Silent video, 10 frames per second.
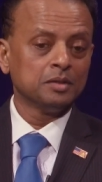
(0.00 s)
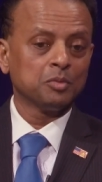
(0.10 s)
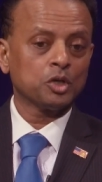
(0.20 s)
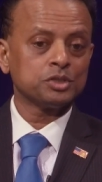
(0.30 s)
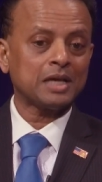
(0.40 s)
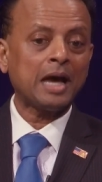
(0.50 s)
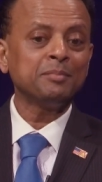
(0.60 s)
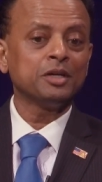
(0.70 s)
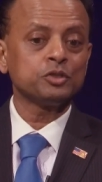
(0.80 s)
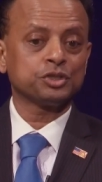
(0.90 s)
Because
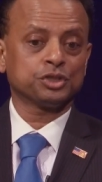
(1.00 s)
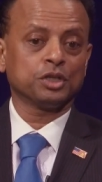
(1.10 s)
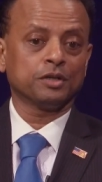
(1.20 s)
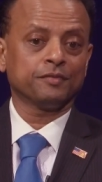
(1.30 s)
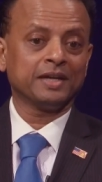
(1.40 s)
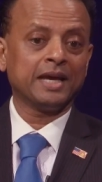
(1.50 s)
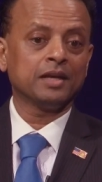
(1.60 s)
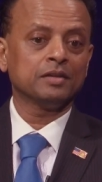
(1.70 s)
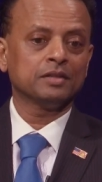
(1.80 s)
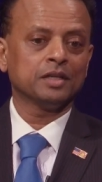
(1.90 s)
I'm here to serve,
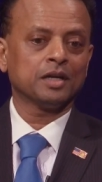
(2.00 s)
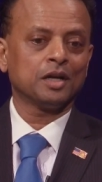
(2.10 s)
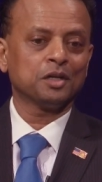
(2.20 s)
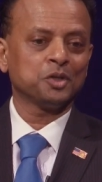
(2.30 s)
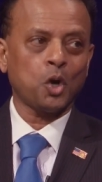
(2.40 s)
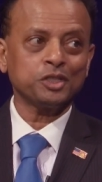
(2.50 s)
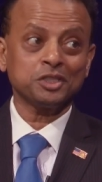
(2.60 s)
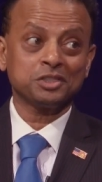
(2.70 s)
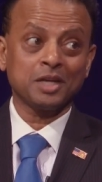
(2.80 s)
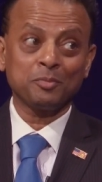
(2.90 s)
and there are not
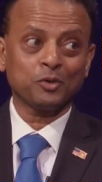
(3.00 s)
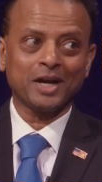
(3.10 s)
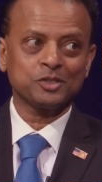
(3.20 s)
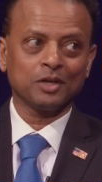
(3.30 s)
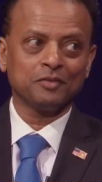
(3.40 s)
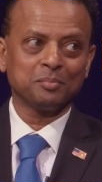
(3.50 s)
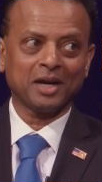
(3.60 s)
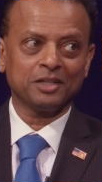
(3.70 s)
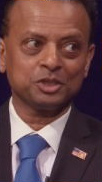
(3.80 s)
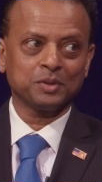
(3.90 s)
just Democrats who live in
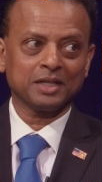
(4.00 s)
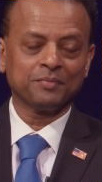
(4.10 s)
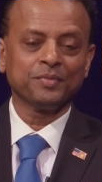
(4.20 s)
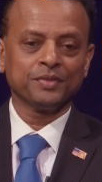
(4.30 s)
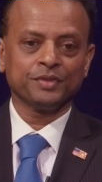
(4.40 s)
my district.